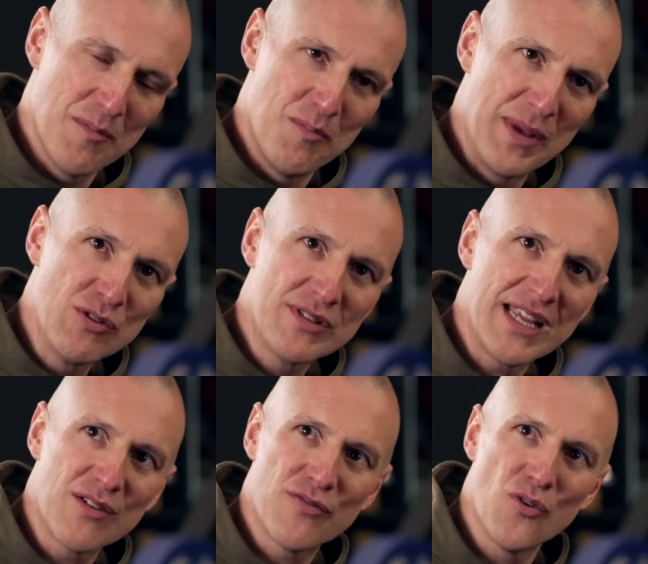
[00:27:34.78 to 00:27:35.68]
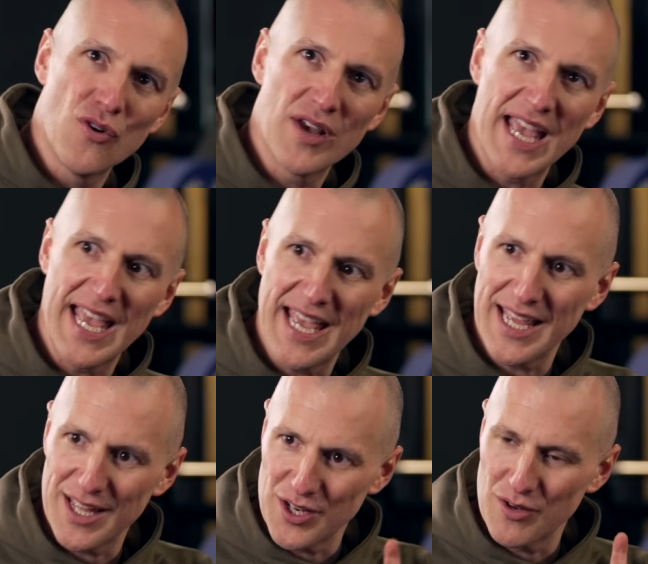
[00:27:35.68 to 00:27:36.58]
Building for
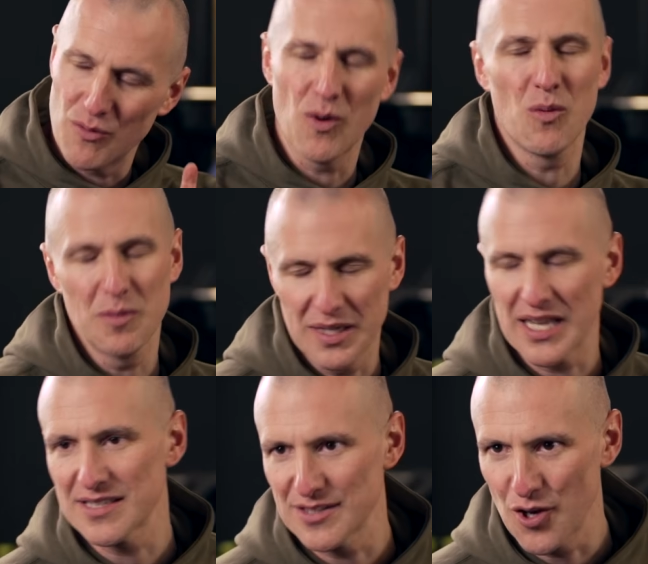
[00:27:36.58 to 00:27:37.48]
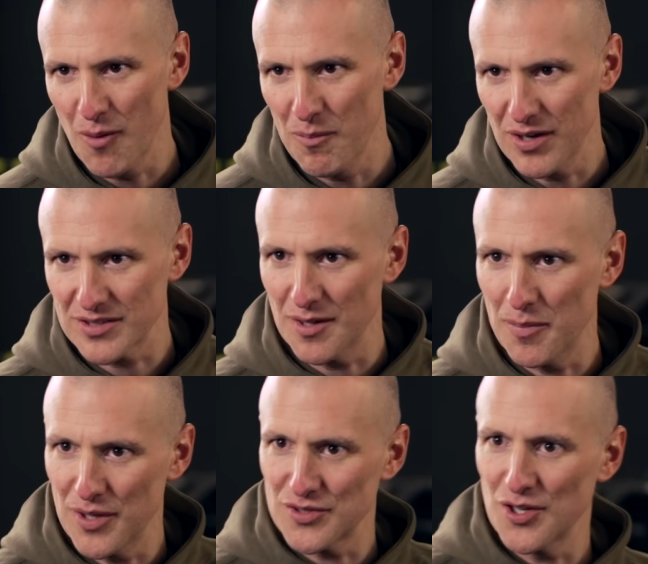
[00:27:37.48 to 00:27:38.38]
what we would class as a non-boxer, a
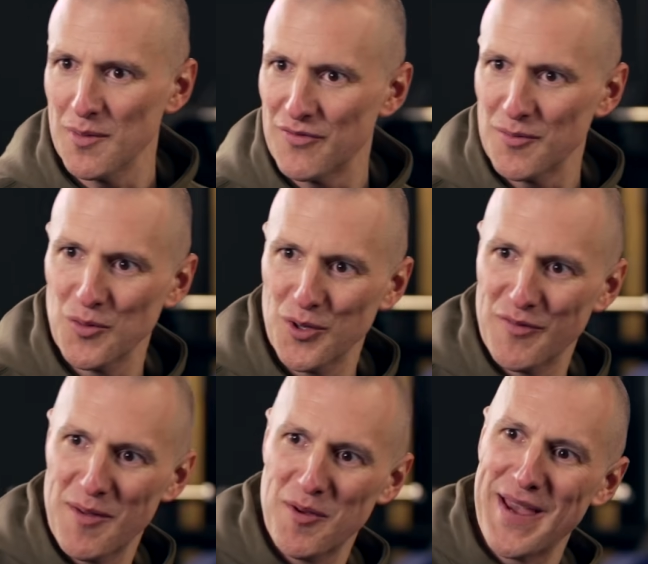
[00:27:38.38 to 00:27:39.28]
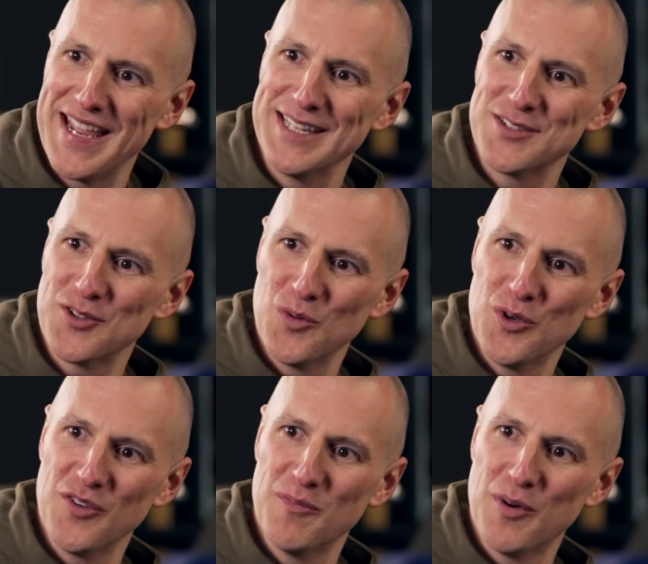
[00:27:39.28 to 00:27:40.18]
person coming from the world of MMA into the
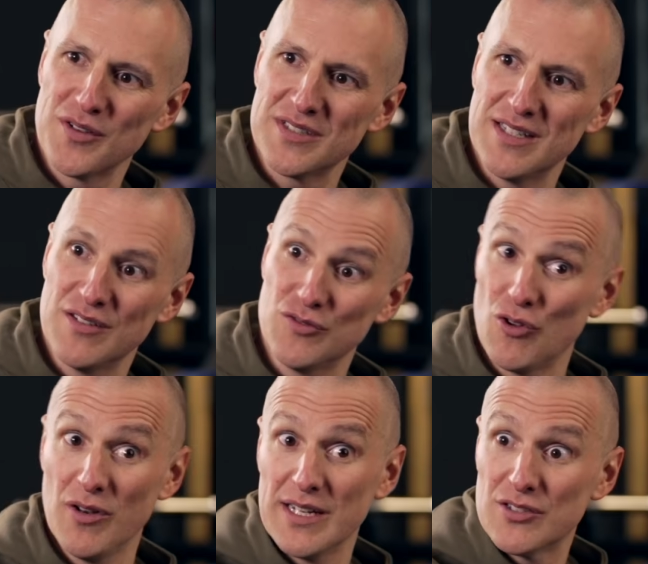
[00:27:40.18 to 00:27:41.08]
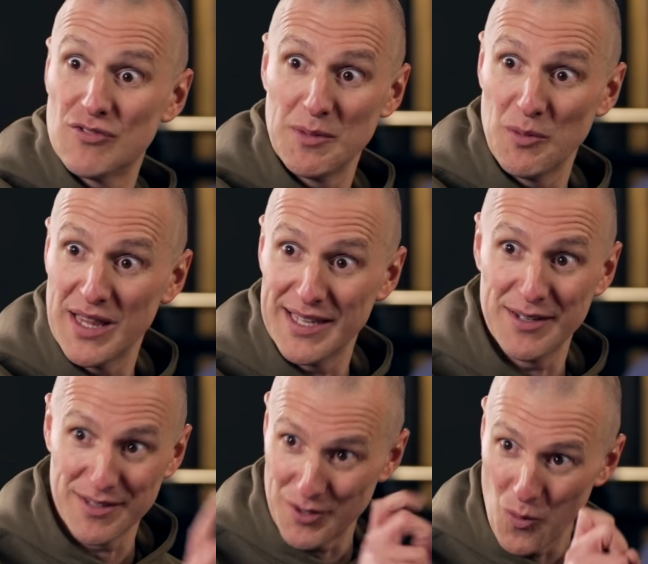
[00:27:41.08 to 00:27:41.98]
world of boxing, who's done extremely well
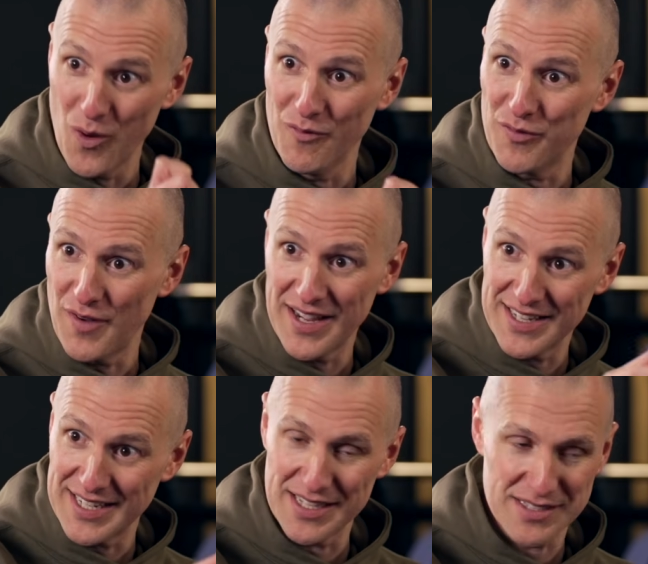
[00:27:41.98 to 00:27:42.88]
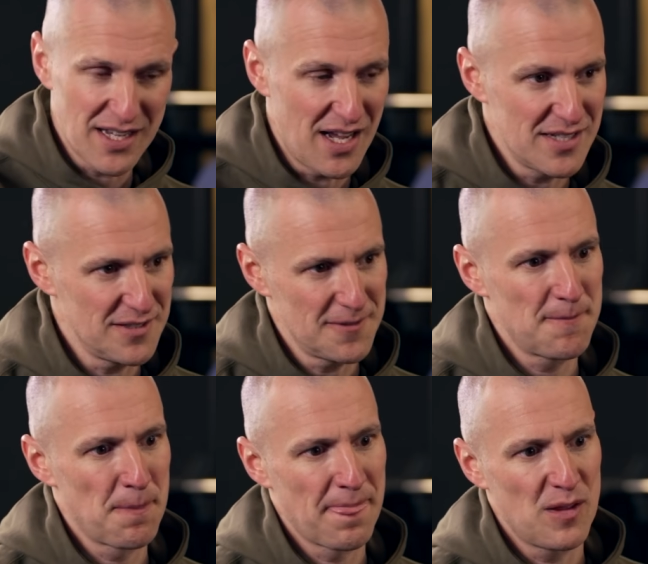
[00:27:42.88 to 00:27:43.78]
in the one fight against Tyson.
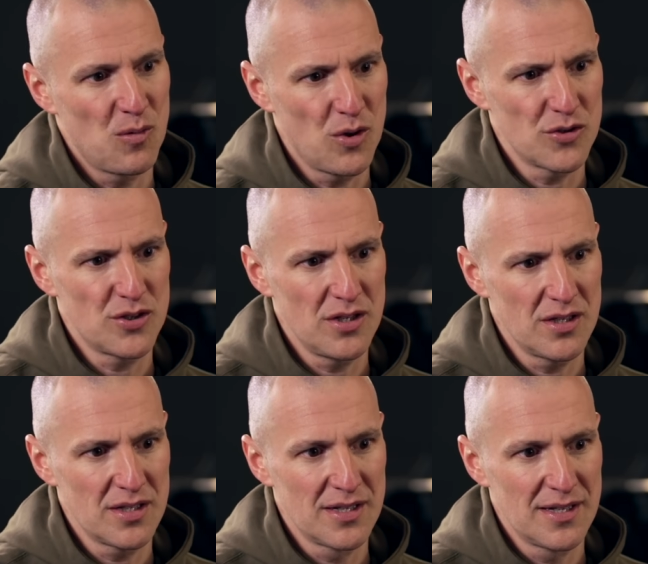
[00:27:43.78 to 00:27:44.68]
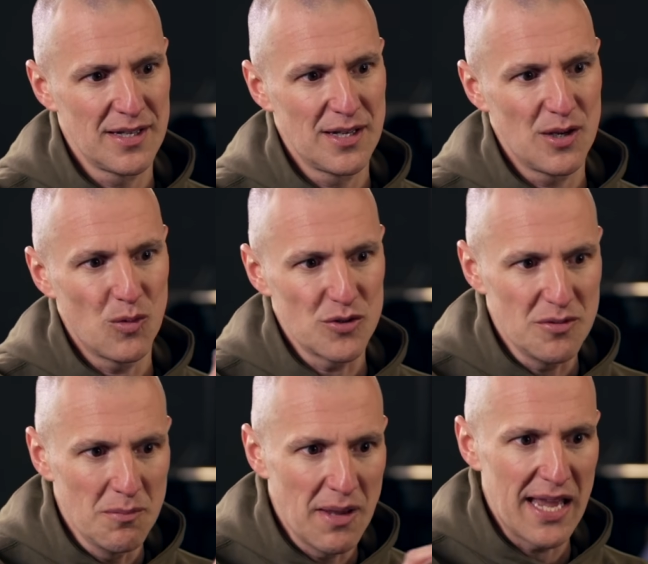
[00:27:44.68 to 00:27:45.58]
What do you
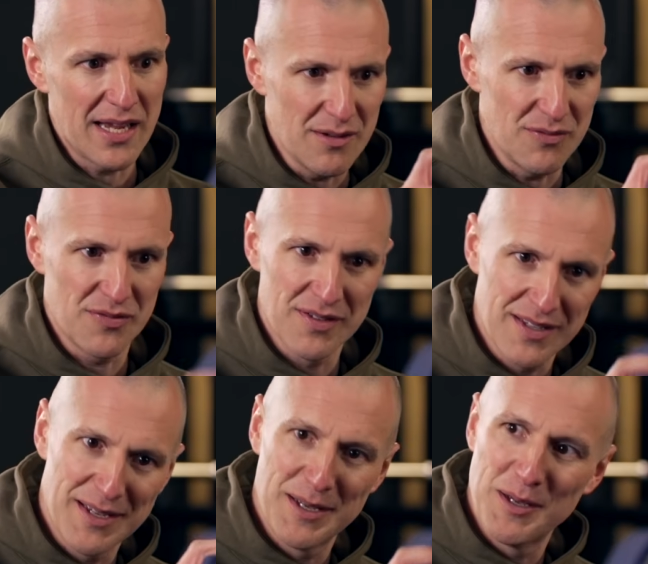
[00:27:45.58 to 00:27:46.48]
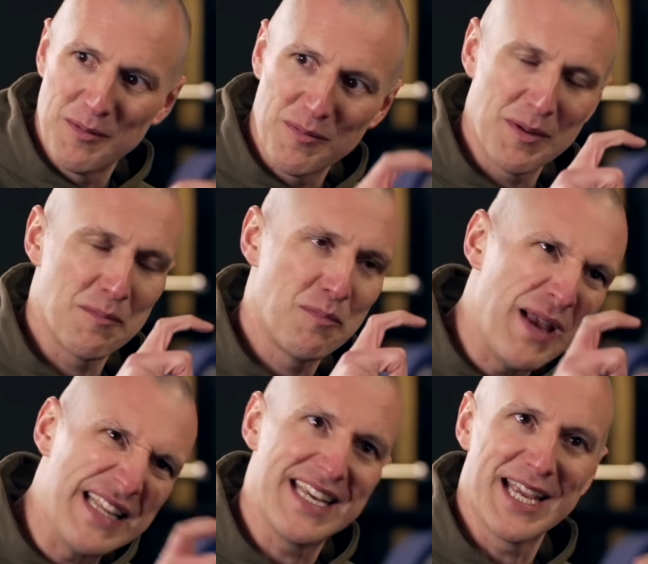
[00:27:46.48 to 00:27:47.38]
make of
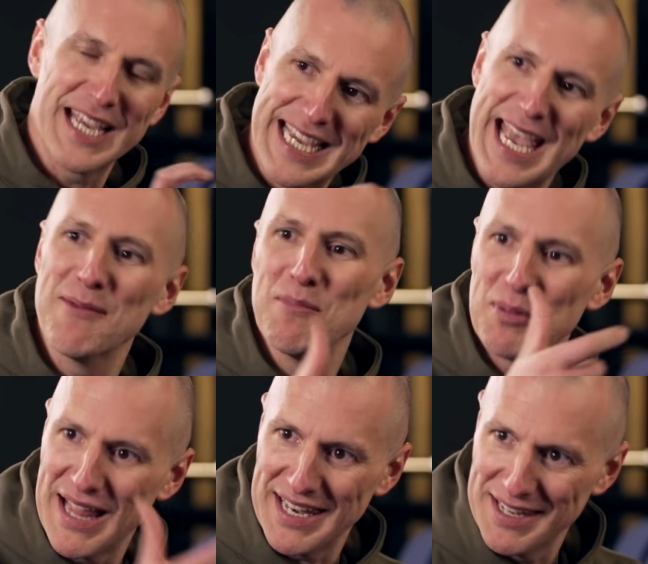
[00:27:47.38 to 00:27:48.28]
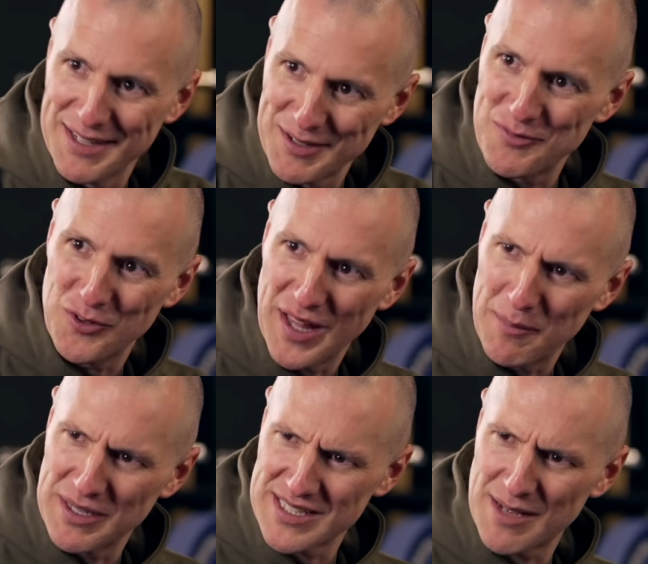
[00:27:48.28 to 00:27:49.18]
pitting a game plan for that?
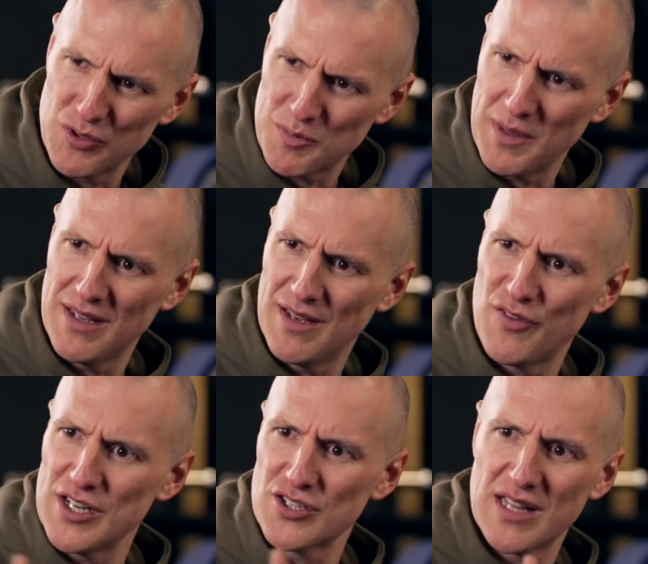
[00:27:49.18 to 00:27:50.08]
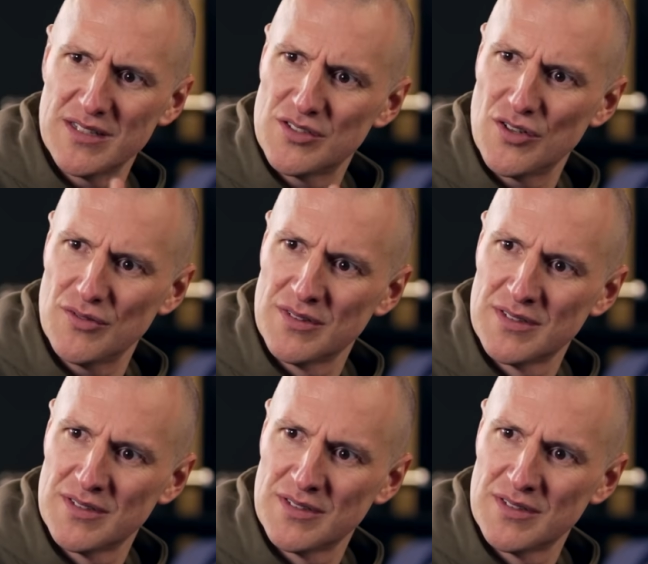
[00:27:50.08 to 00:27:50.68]
Because that must be a fresh challenge too.